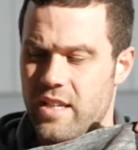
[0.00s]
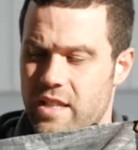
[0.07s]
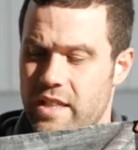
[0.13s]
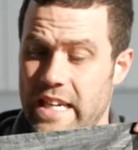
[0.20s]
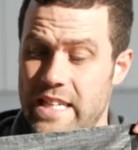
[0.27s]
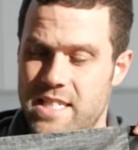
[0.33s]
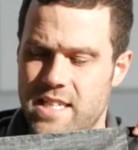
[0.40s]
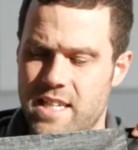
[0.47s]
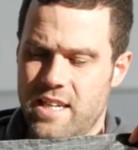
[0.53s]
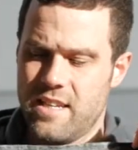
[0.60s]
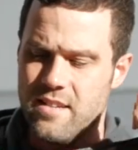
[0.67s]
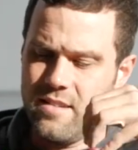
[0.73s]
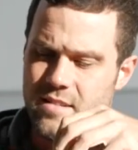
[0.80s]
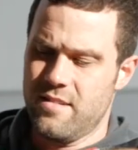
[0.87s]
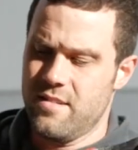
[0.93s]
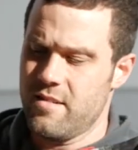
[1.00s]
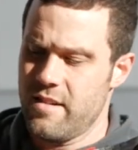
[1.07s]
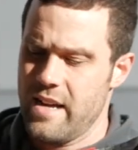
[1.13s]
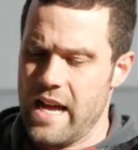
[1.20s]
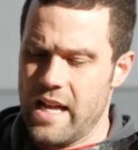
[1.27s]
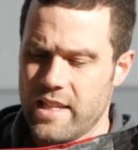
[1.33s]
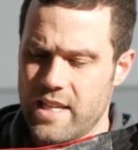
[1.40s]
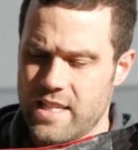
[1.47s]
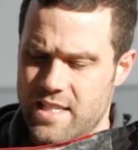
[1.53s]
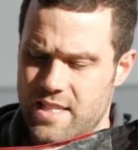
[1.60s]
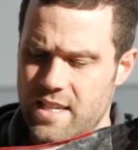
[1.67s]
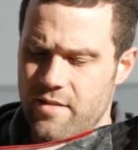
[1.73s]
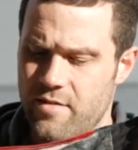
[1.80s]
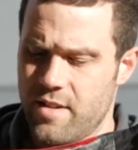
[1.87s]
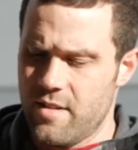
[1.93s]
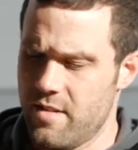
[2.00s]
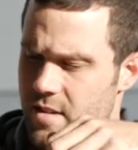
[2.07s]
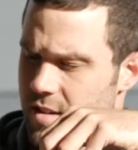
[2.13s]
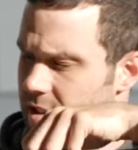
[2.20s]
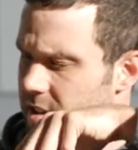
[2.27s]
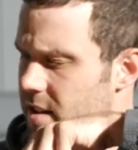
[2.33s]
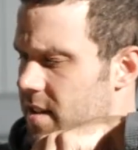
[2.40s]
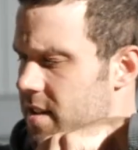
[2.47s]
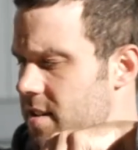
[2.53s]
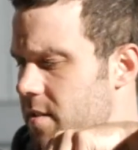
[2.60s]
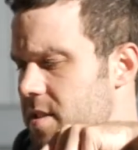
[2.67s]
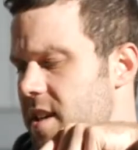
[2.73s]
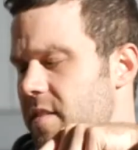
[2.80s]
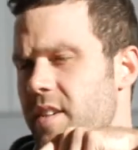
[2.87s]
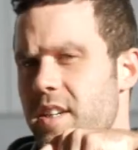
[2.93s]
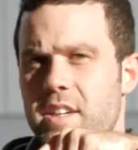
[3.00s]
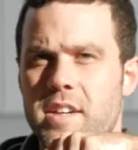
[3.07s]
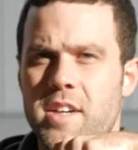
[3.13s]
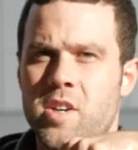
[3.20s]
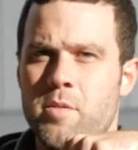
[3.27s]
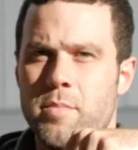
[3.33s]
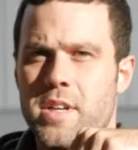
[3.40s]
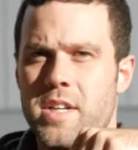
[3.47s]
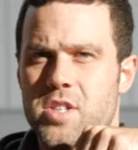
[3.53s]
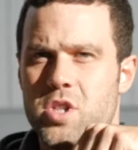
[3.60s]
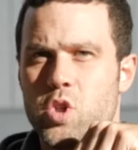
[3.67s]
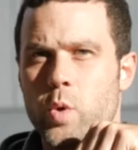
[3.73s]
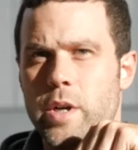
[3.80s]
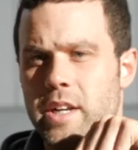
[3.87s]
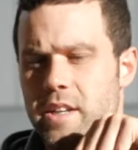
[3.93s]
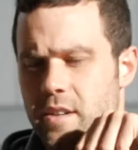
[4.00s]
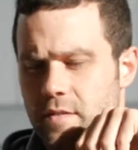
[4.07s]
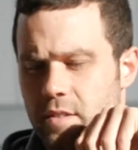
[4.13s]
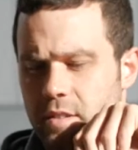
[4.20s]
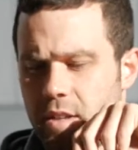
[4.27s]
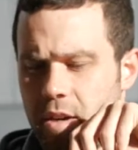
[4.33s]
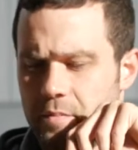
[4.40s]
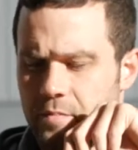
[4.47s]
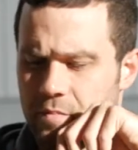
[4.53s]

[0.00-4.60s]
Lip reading: light skin, or LS7. So it's 70 denier, but it's treated differently.